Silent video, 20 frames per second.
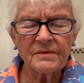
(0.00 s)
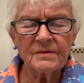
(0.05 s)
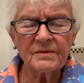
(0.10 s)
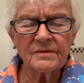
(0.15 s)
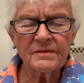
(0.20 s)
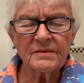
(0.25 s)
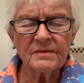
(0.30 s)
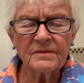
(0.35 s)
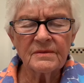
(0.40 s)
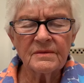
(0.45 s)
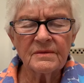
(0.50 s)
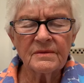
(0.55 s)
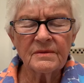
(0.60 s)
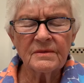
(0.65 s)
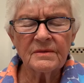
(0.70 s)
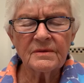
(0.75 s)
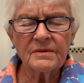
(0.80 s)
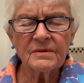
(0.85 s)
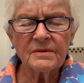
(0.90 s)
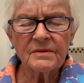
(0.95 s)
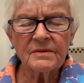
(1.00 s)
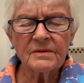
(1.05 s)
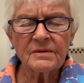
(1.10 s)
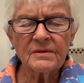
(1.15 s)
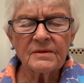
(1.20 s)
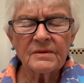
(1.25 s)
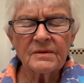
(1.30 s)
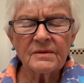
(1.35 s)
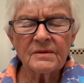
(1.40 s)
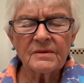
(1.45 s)

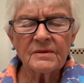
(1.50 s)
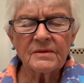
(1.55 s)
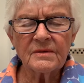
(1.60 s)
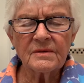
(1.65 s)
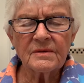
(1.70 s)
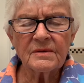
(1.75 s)
(no one is talking)